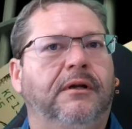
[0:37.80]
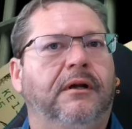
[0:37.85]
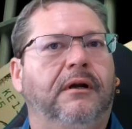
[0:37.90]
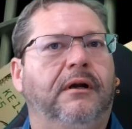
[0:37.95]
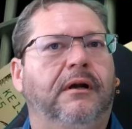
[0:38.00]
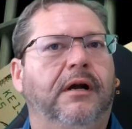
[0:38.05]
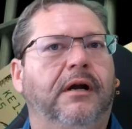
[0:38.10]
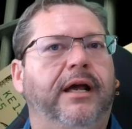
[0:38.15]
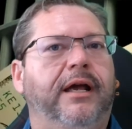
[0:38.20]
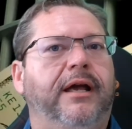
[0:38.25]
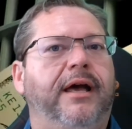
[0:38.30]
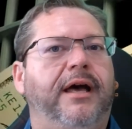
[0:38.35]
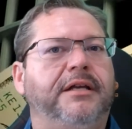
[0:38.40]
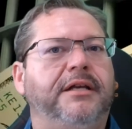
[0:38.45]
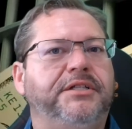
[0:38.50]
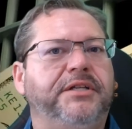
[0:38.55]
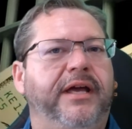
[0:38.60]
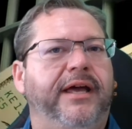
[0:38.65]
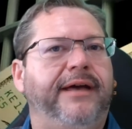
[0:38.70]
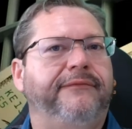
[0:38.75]
All right,
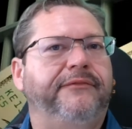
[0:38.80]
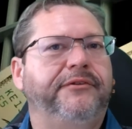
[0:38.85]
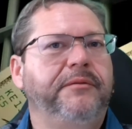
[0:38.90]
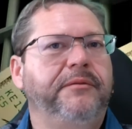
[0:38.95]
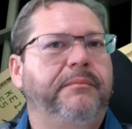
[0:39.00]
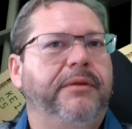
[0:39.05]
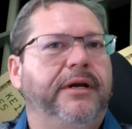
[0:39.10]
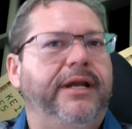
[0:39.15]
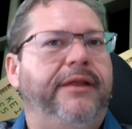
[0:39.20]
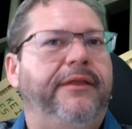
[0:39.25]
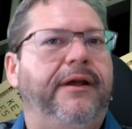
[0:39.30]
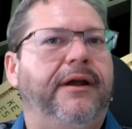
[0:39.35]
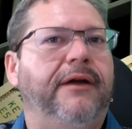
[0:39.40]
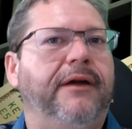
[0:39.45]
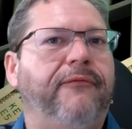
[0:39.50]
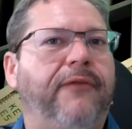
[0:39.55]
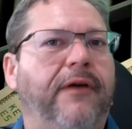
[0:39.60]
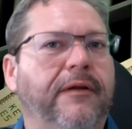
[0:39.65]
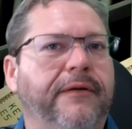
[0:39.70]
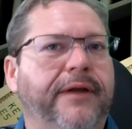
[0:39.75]
guys, you have TubeBuddy there.
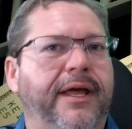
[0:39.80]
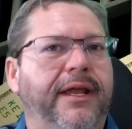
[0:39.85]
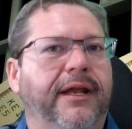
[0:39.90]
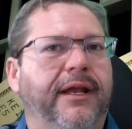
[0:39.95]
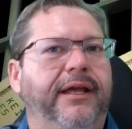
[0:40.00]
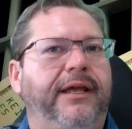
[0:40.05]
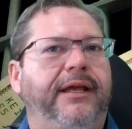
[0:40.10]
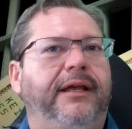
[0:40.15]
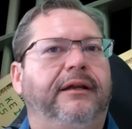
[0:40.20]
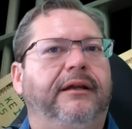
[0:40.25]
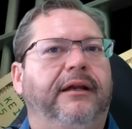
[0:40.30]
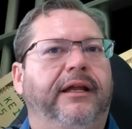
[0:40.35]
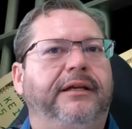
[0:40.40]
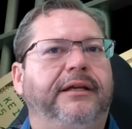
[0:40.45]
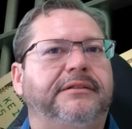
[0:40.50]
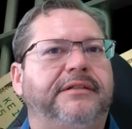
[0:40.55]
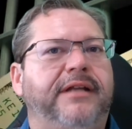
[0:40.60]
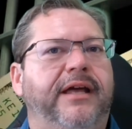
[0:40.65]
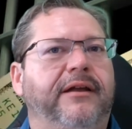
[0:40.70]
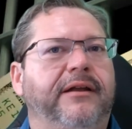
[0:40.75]
Follow that link.
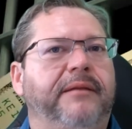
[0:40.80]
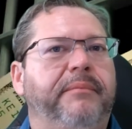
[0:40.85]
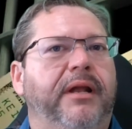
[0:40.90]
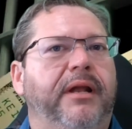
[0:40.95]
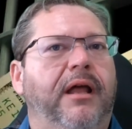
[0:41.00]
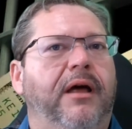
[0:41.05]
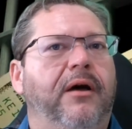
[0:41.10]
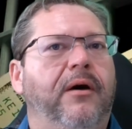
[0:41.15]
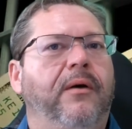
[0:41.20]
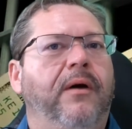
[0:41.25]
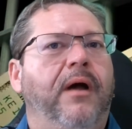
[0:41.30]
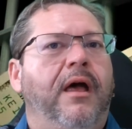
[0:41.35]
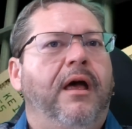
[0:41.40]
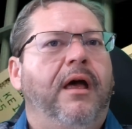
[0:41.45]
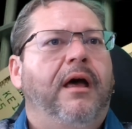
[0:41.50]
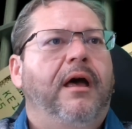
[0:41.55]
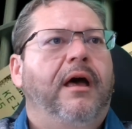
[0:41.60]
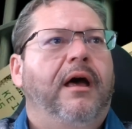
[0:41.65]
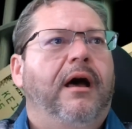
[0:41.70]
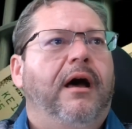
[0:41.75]
Link's down and below.
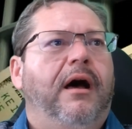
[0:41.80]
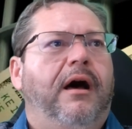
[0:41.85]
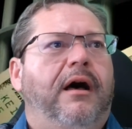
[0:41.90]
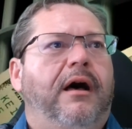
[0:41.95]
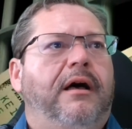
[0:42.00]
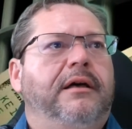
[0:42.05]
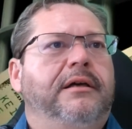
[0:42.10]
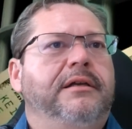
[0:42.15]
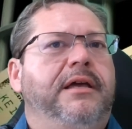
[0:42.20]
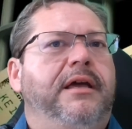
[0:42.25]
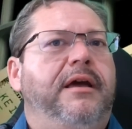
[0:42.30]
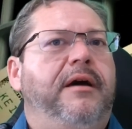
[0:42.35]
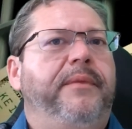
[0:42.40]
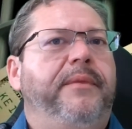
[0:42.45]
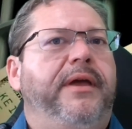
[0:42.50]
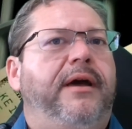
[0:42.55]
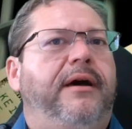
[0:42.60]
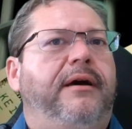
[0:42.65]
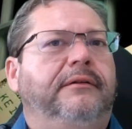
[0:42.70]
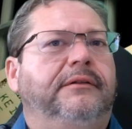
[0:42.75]
Help
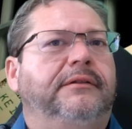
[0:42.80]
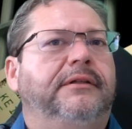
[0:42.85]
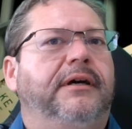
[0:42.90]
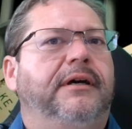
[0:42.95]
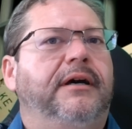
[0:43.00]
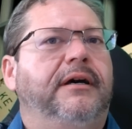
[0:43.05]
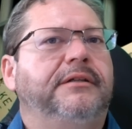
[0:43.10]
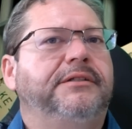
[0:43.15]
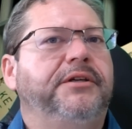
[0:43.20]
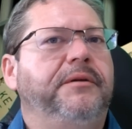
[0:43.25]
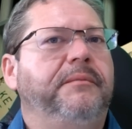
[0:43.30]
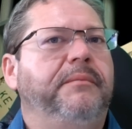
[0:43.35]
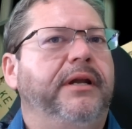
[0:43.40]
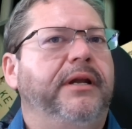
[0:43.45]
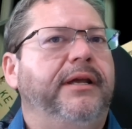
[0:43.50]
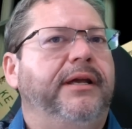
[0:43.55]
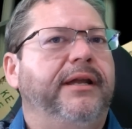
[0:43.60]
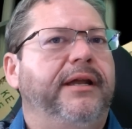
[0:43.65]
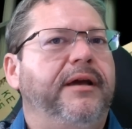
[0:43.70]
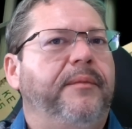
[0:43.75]
me out.
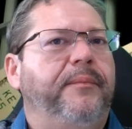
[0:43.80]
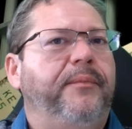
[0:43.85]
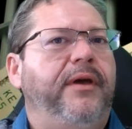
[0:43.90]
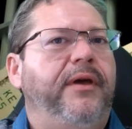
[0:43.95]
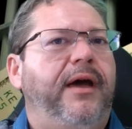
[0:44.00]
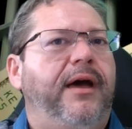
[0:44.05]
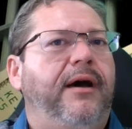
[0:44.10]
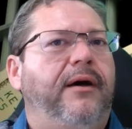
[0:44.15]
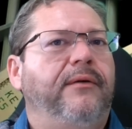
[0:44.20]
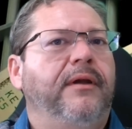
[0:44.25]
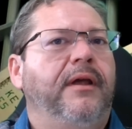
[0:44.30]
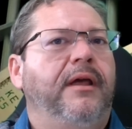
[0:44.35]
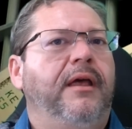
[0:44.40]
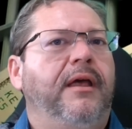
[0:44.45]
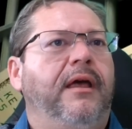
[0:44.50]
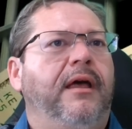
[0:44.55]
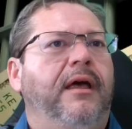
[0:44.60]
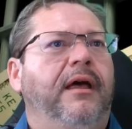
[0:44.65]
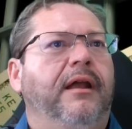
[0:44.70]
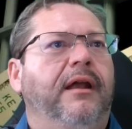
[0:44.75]
TubeBuddy can help you out.
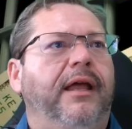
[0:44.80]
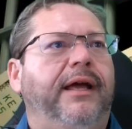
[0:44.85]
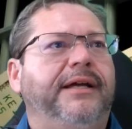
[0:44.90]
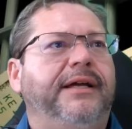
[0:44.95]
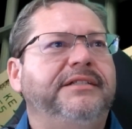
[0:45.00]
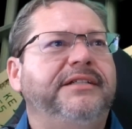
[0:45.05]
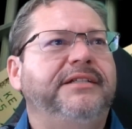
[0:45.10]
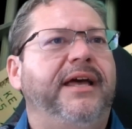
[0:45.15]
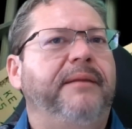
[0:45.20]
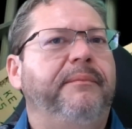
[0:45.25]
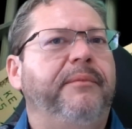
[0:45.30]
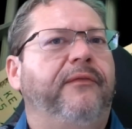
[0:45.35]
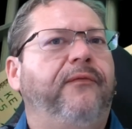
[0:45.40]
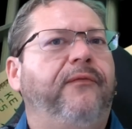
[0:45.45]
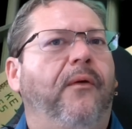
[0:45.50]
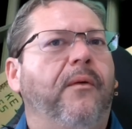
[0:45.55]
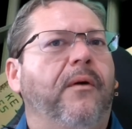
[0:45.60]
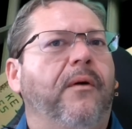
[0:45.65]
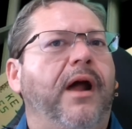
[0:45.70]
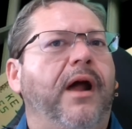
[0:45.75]
Like I said
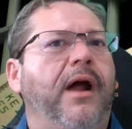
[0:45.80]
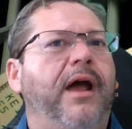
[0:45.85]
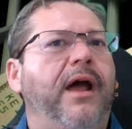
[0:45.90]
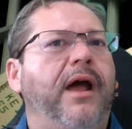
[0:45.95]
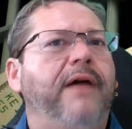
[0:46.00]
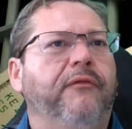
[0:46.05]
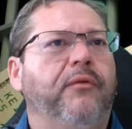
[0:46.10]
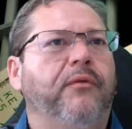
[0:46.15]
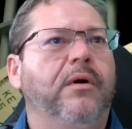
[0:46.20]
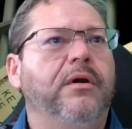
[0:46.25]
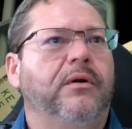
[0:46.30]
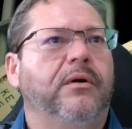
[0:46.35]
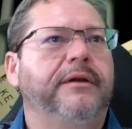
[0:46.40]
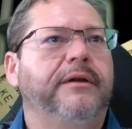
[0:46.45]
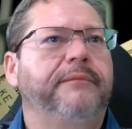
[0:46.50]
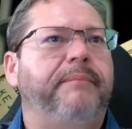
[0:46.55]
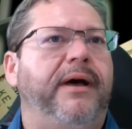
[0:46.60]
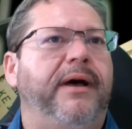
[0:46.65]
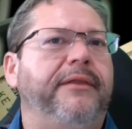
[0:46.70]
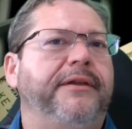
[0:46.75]
before, have you ever wondered
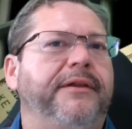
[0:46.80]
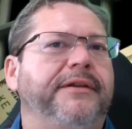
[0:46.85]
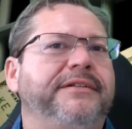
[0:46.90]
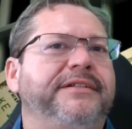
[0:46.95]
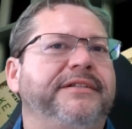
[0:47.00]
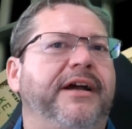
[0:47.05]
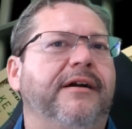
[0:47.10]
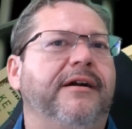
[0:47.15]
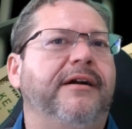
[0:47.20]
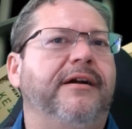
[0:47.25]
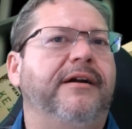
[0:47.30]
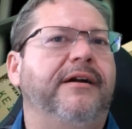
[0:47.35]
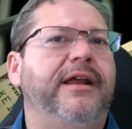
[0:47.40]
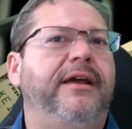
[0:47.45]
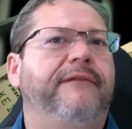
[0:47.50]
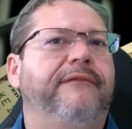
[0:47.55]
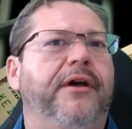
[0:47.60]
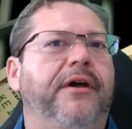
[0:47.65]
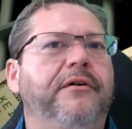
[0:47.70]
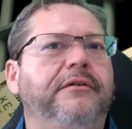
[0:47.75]
about the integrity of
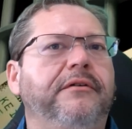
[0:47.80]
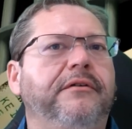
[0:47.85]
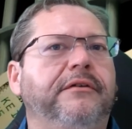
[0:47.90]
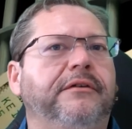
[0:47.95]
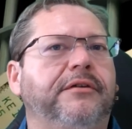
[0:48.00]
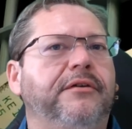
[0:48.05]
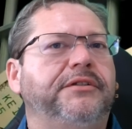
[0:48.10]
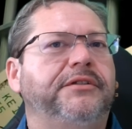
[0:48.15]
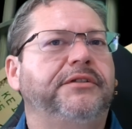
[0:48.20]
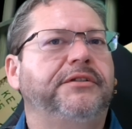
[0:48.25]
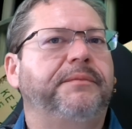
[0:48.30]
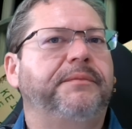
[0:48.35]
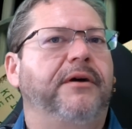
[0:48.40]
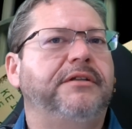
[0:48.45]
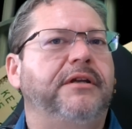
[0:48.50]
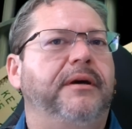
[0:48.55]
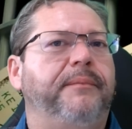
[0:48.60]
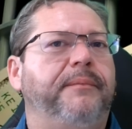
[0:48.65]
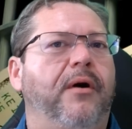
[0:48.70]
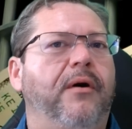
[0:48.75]
those who are supposed to
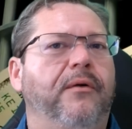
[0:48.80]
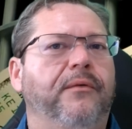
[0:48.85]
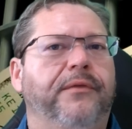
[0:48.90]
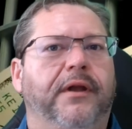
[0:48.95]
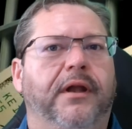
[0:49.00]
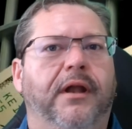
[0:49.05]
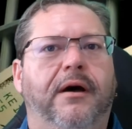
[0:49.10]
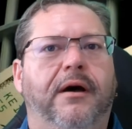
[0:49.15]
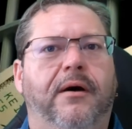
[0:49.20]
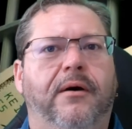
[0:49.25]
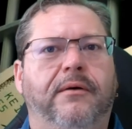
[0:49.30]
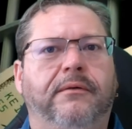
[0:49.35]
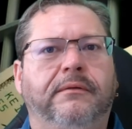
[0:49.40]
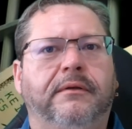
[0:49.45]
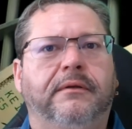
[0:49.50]
uphold the law?